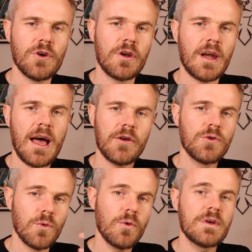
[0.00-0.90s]
zone and how
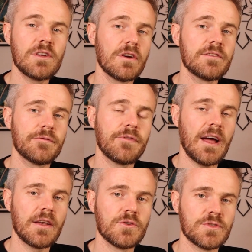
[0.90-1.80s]
you're always going to
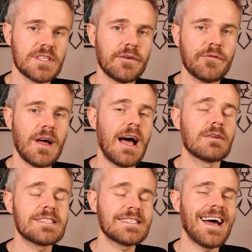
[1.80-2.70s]
find yourself
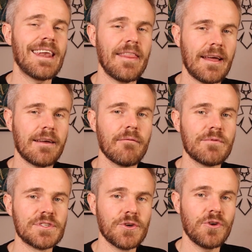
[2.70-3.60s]
outside of that
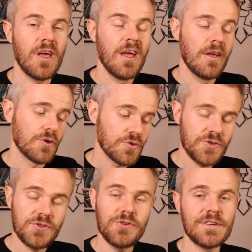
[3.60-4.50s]
comfort zone. Your
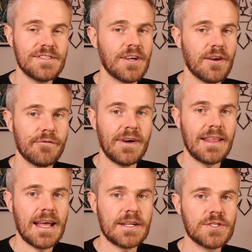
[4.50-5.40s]
students are going to
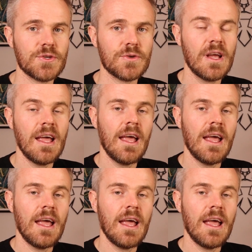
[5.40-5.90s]
find that too.